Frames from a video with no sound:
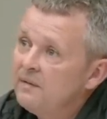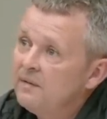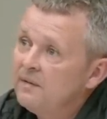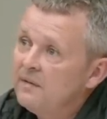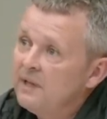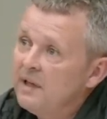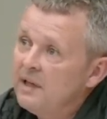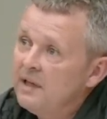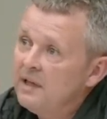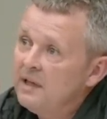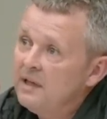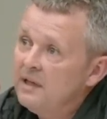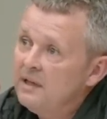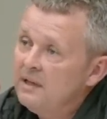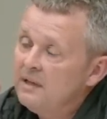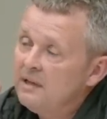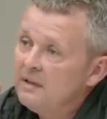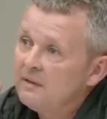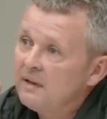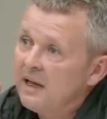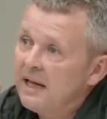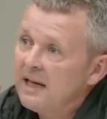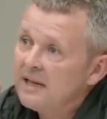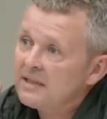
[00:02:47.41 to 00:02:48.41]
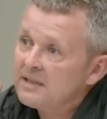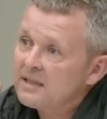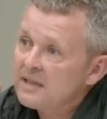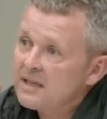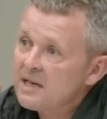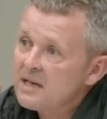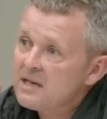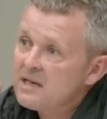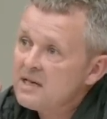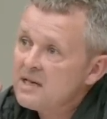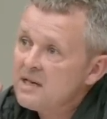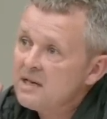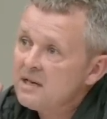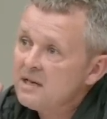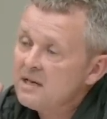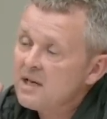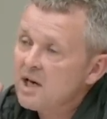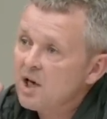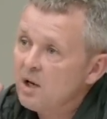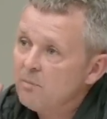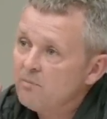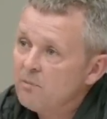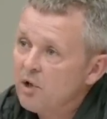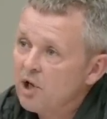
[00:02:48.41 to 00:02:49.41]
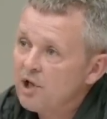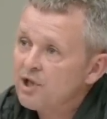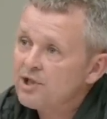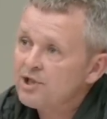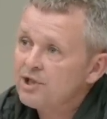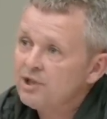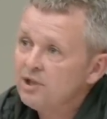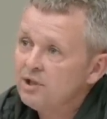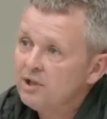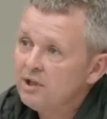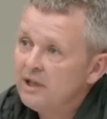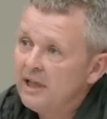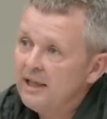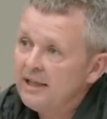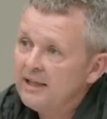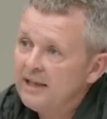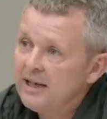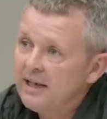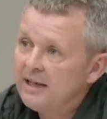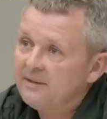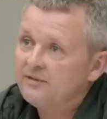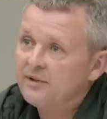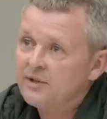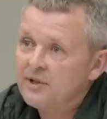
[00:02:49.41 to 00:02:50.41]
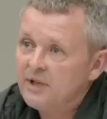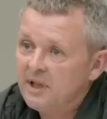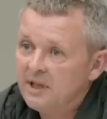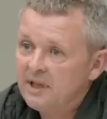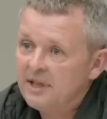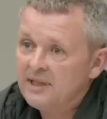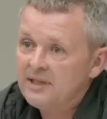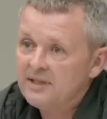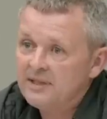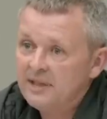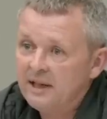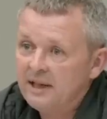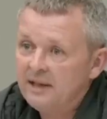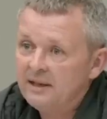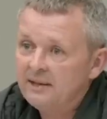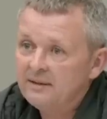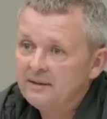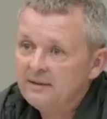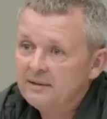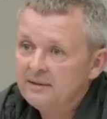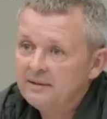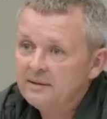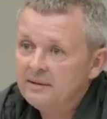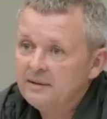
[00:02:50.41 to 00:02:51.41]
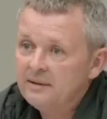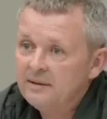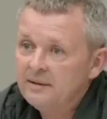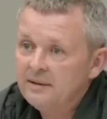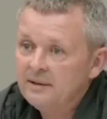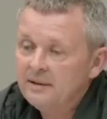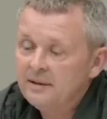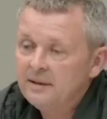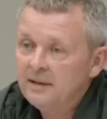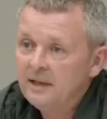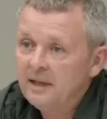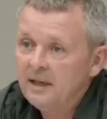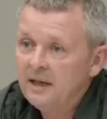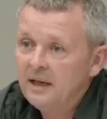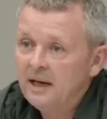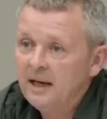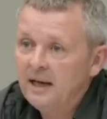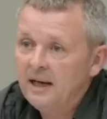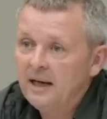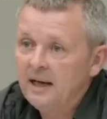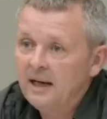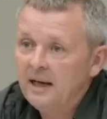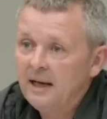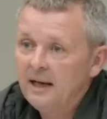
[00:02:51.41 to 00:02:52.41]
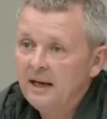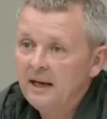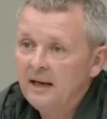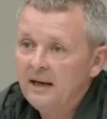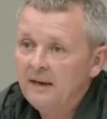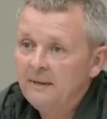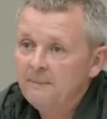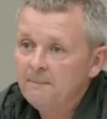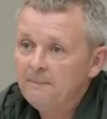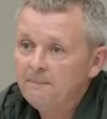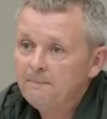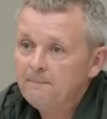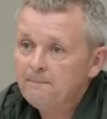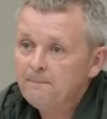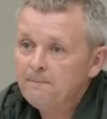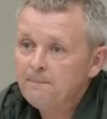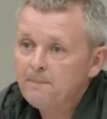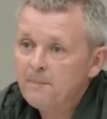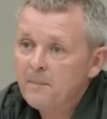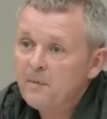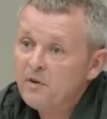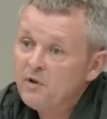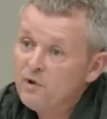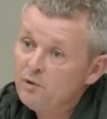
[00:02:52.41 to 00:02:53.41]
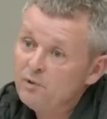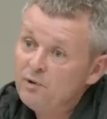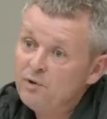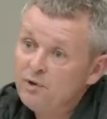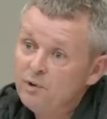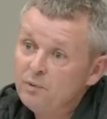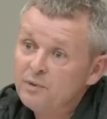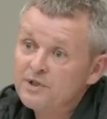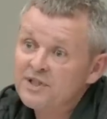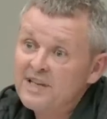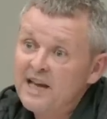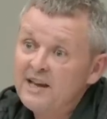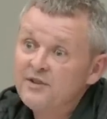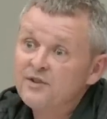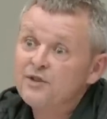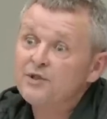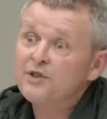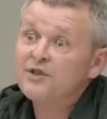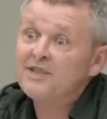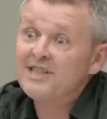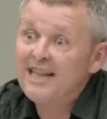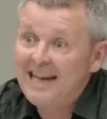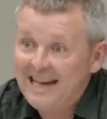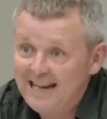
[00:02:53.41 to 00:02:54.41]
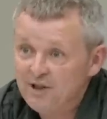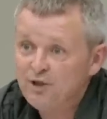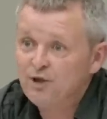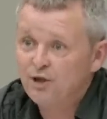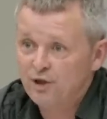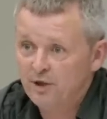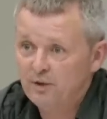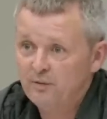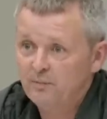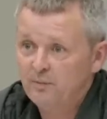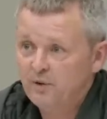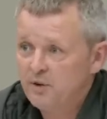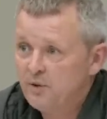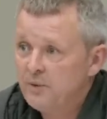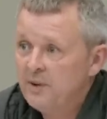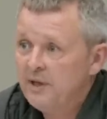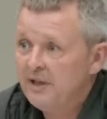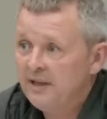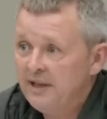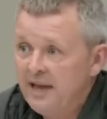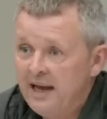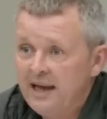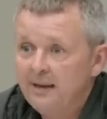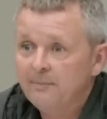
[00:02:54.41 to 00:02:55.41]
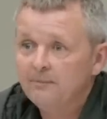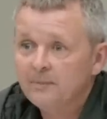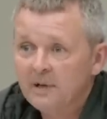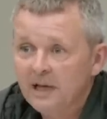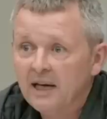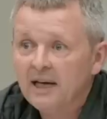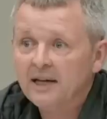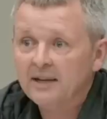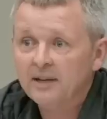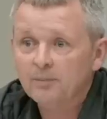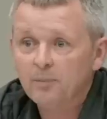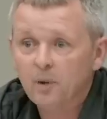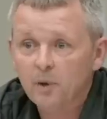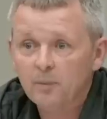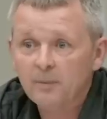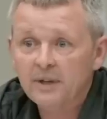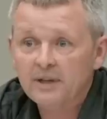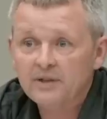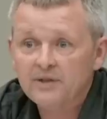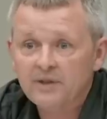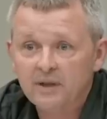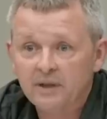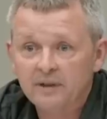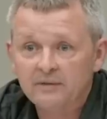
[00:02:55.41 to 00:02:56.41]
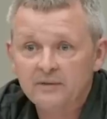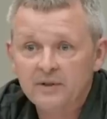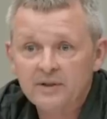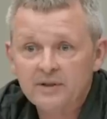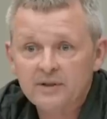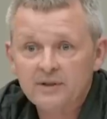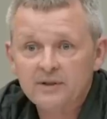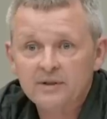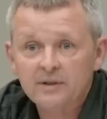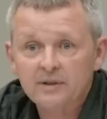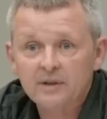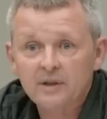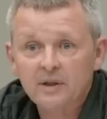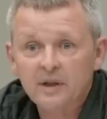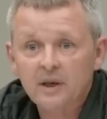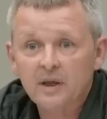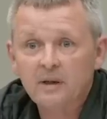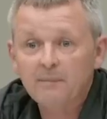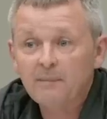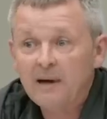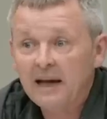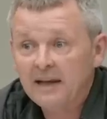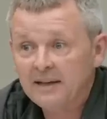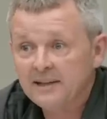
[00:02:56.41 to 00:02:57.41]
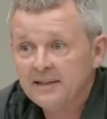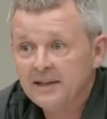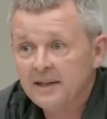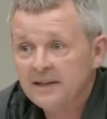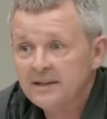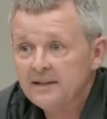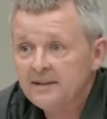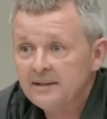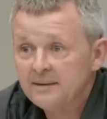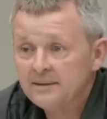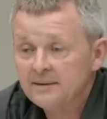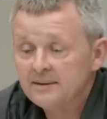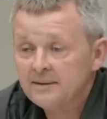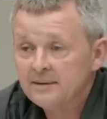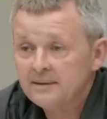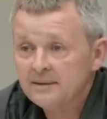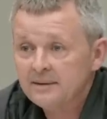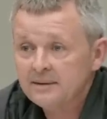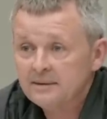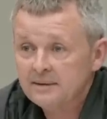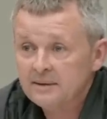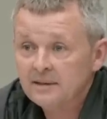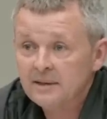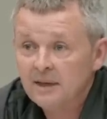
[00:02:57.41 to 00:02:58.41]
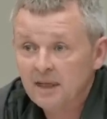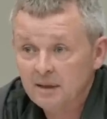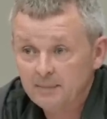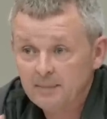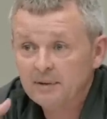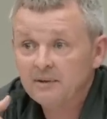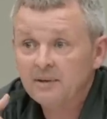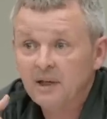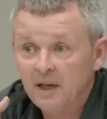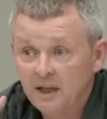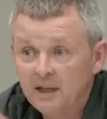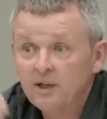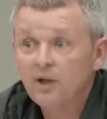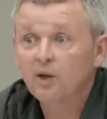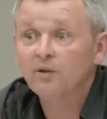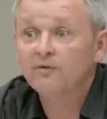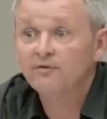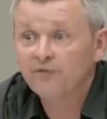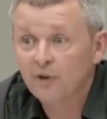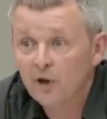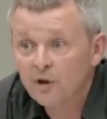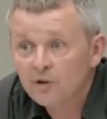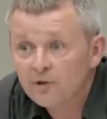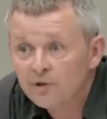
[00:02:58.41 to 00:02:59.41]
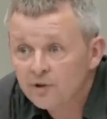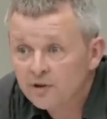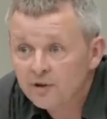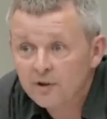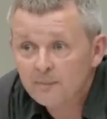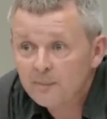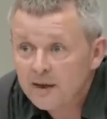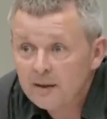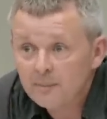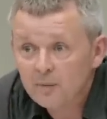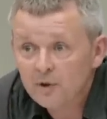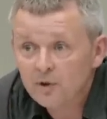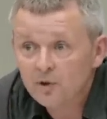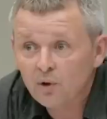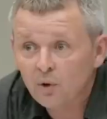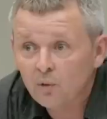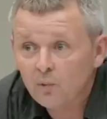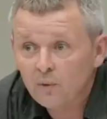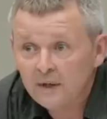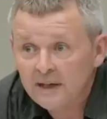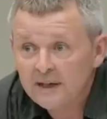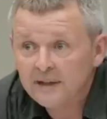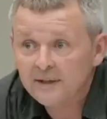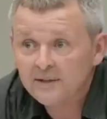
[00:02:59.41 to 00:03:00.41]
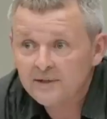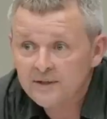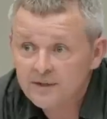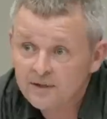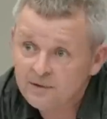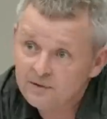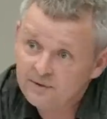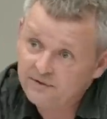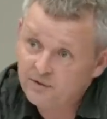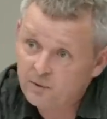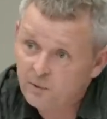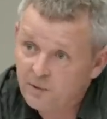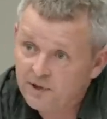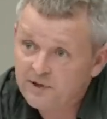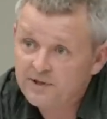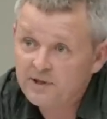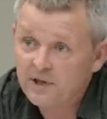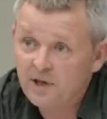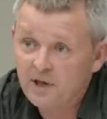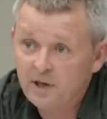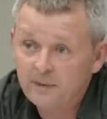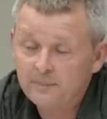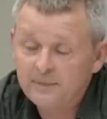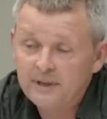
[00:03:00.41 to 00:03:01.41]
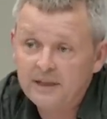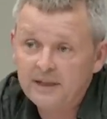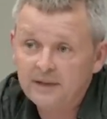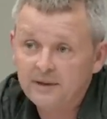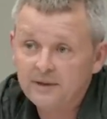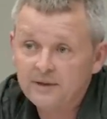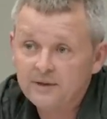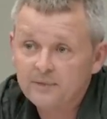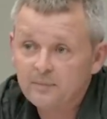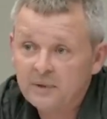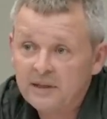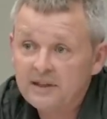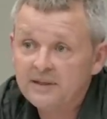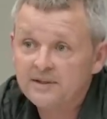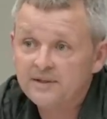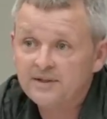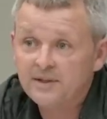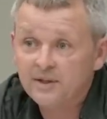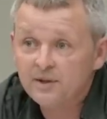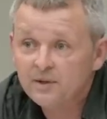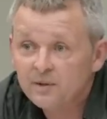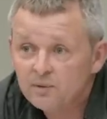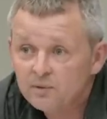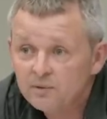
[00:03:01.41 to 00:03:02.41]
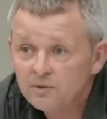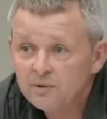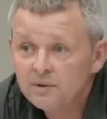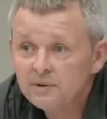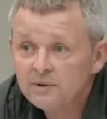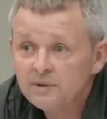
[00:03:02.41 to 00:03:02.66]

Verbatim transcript: the that commercial and advertising um, you, you would say there's a tension between them and the public service mandate. I'll, I'll go further than maybe you're willing to. If you want to comment on it, please do.